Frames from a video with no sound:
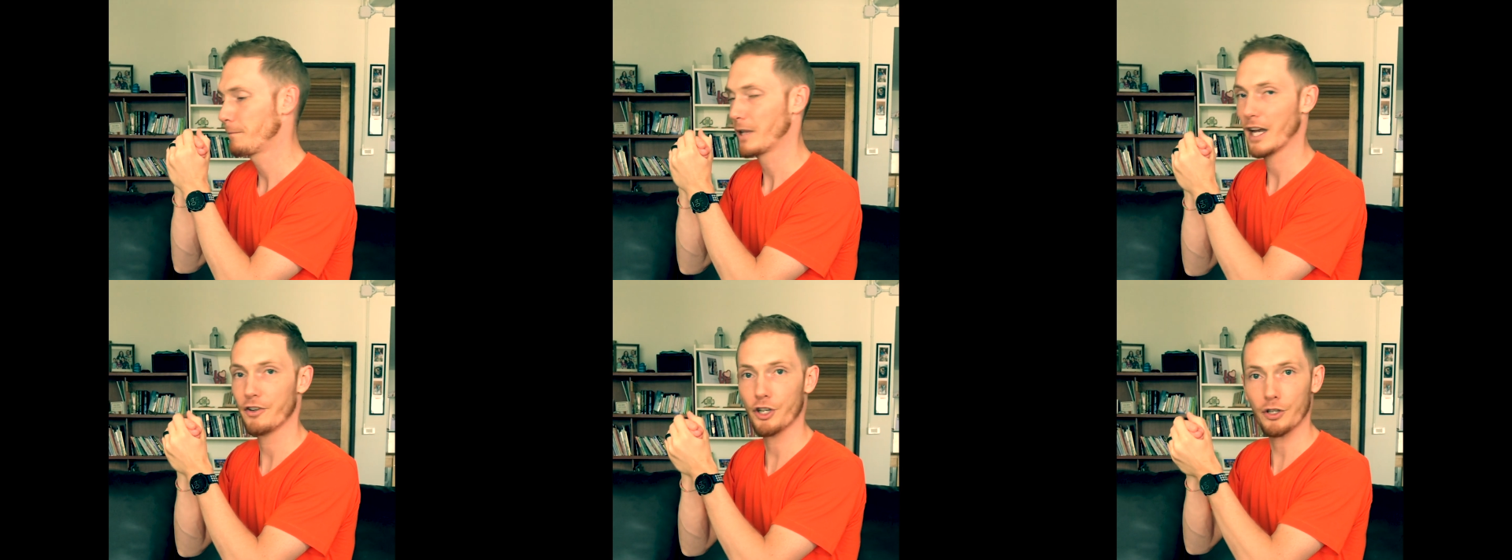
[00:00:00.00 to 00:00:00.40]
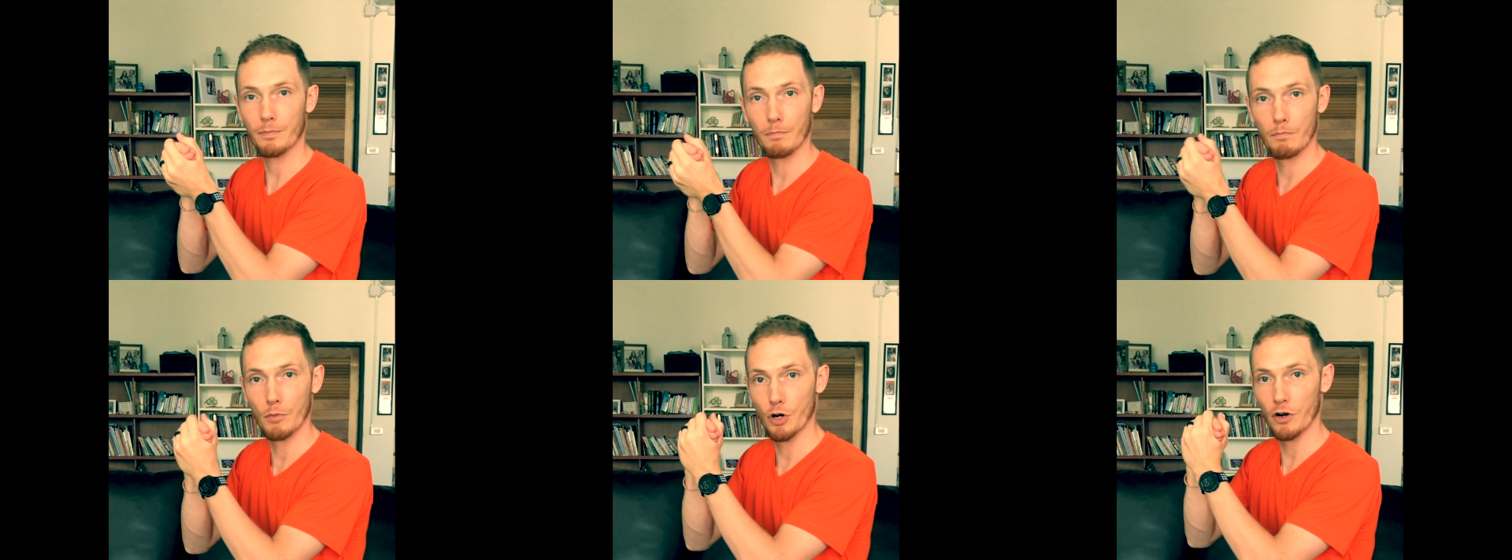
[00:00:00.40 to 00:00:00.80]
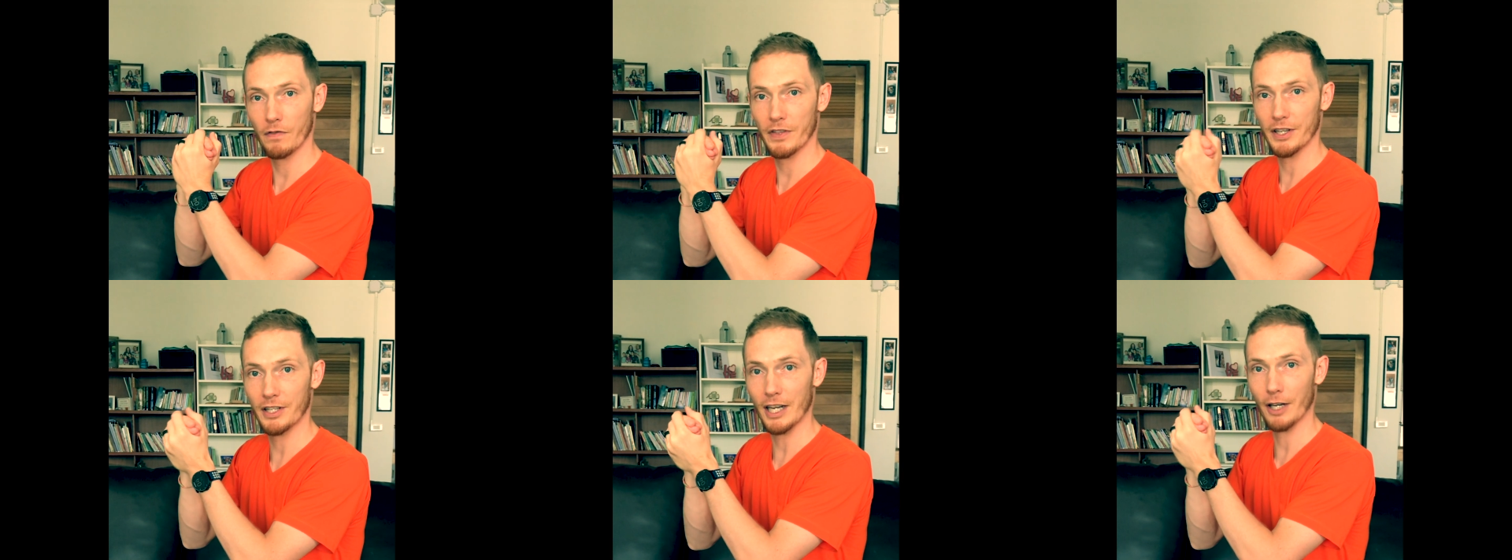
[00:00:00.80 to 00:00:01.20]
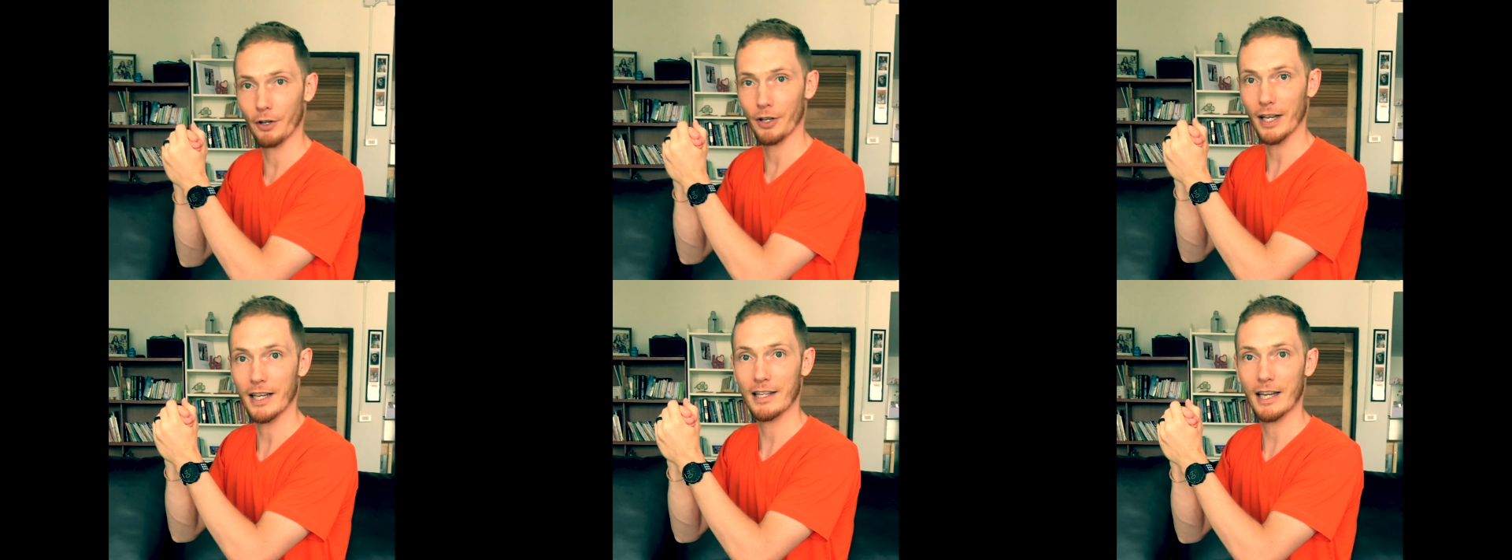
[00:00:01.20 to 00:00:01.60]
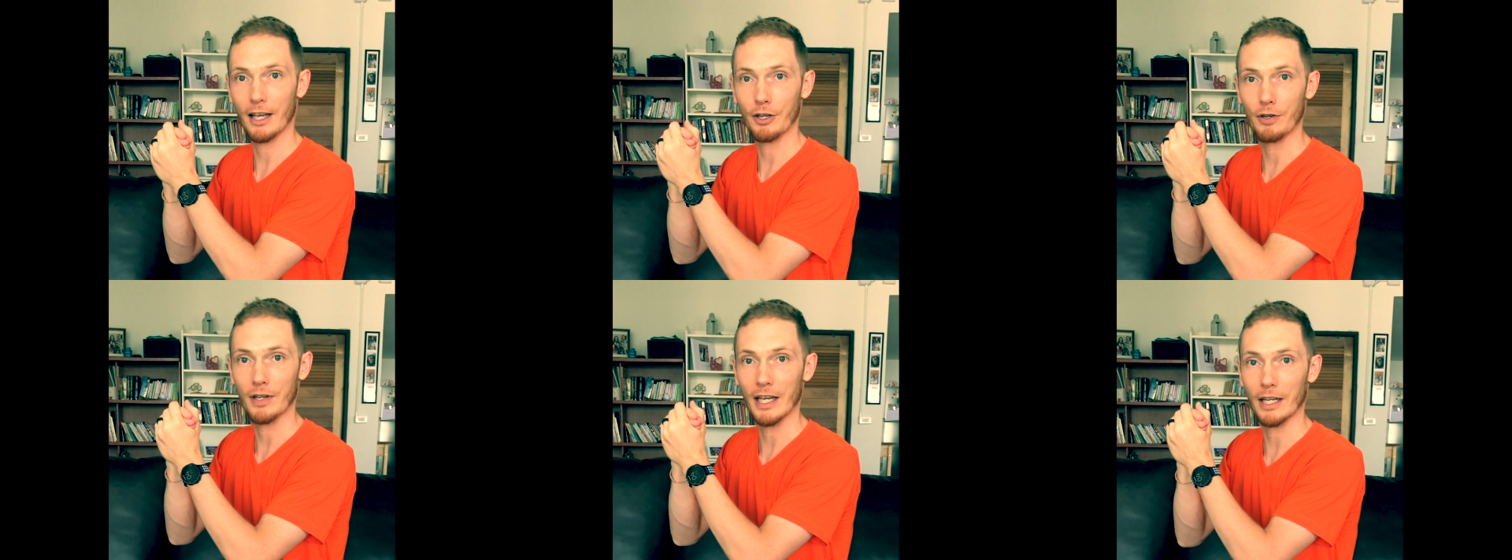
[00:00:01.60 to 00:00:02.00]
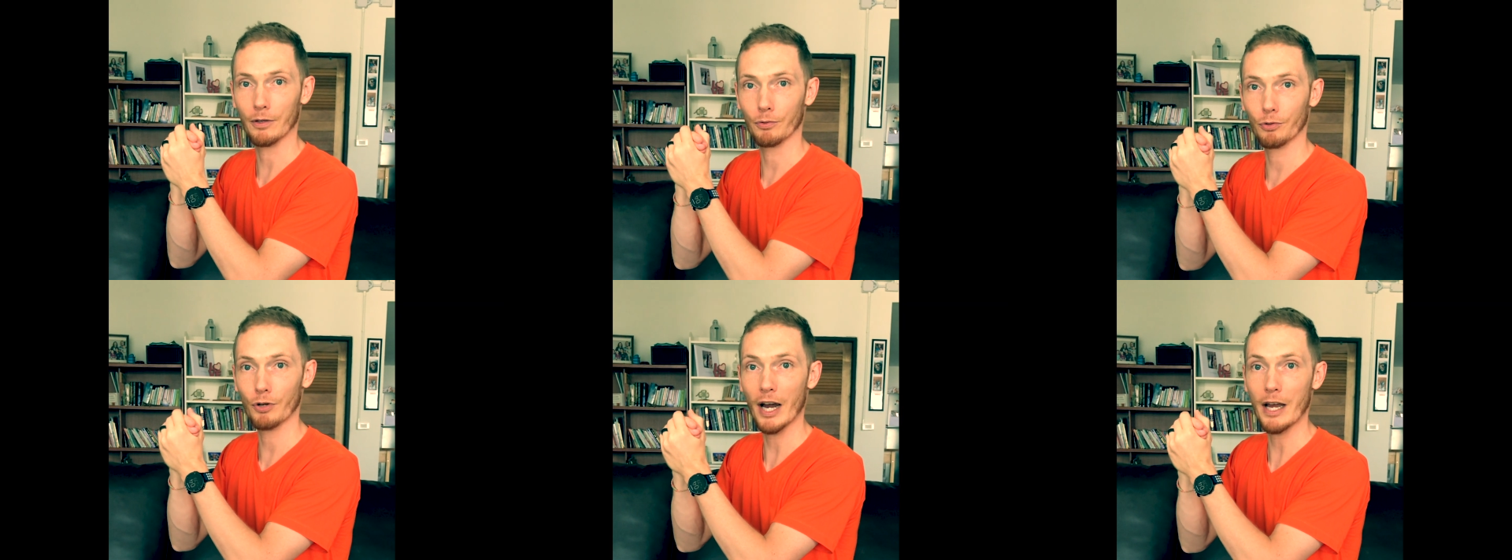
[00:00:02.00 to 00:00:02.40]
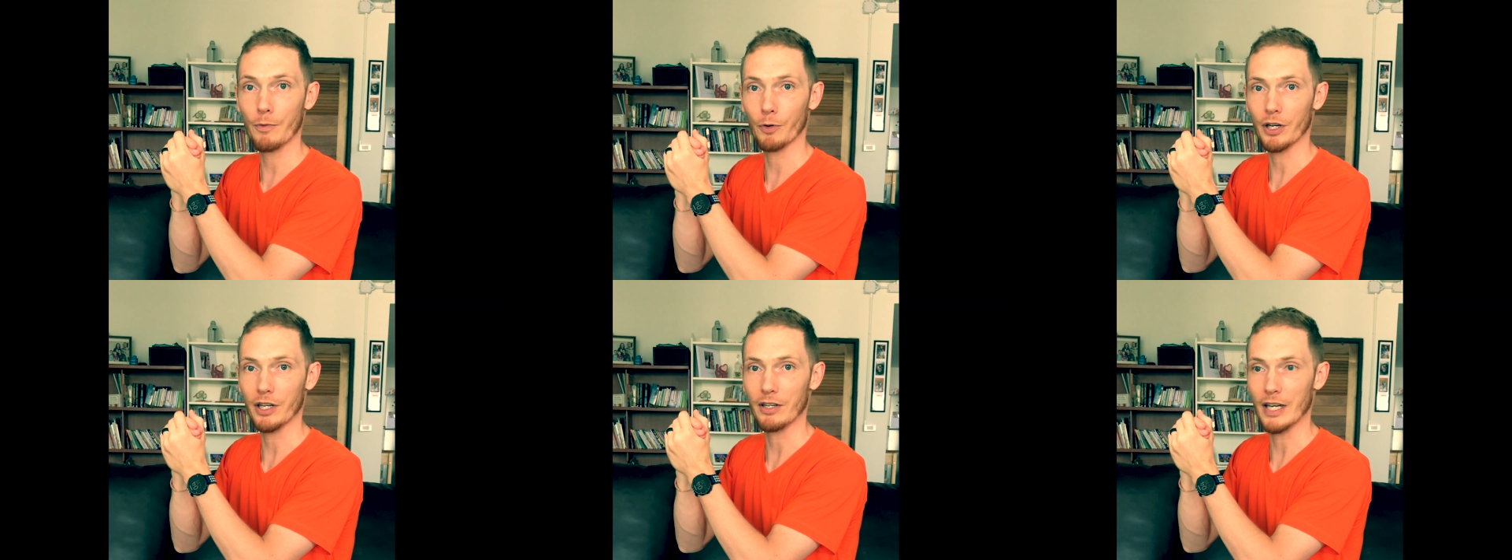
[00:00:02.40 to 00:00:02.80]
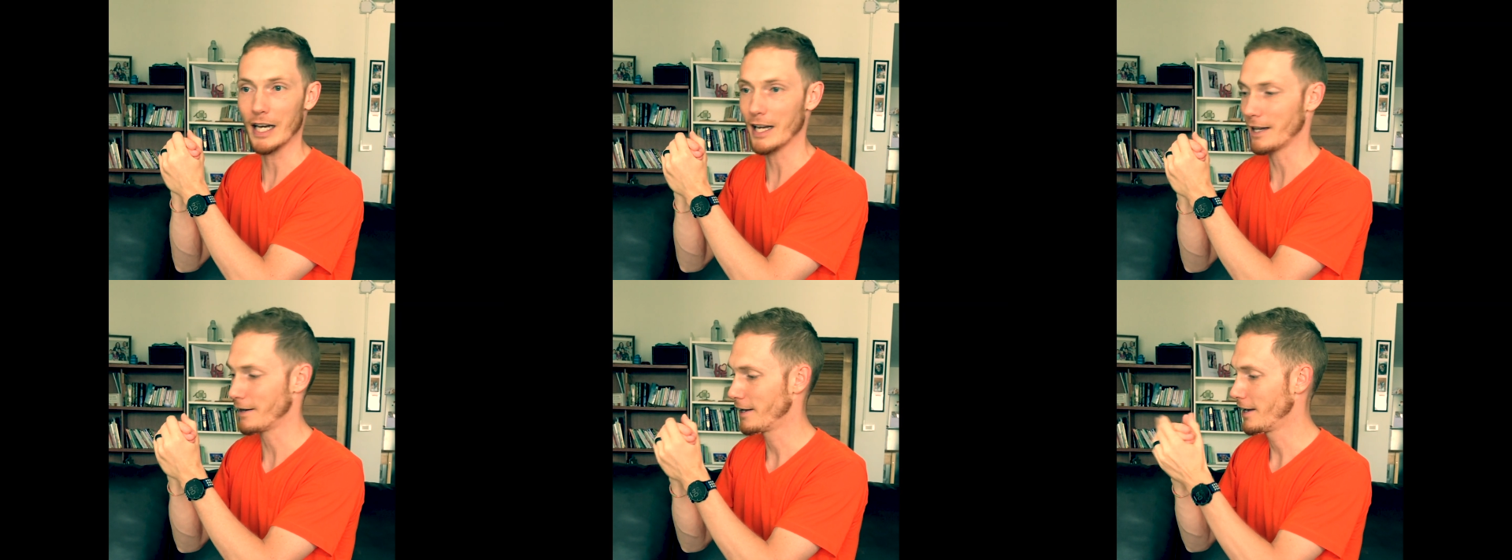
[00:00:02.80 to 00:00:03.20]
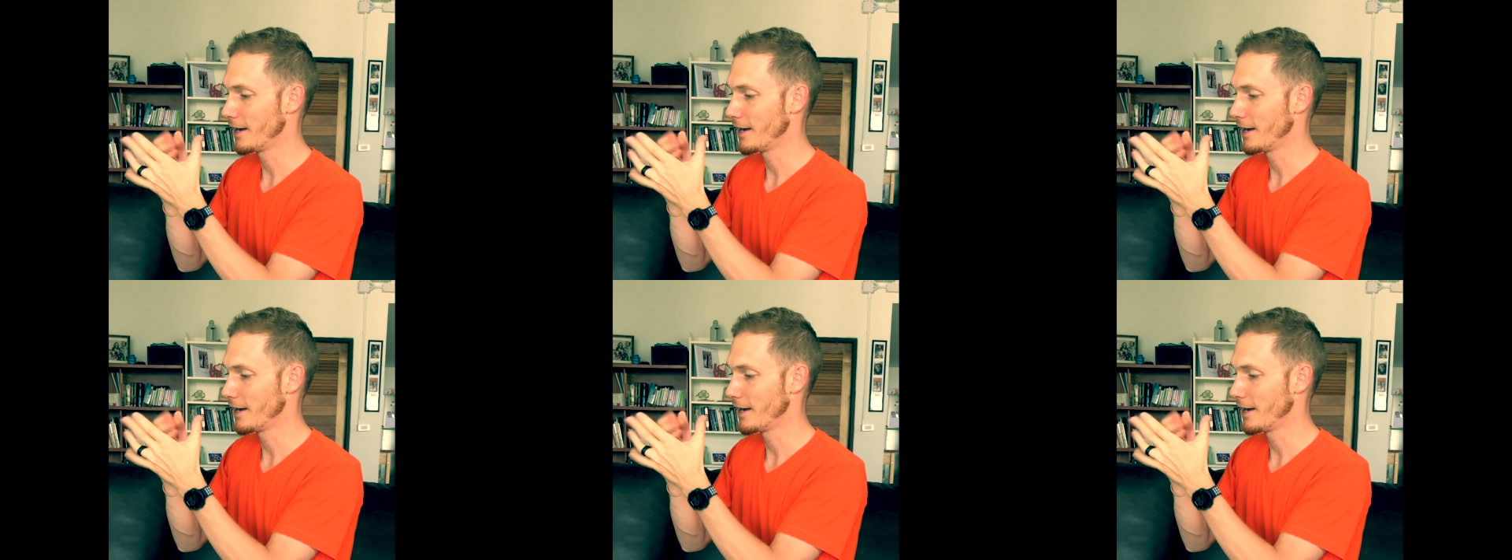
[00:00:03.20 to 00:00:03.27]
and just move the tilt until you get it right where you need it,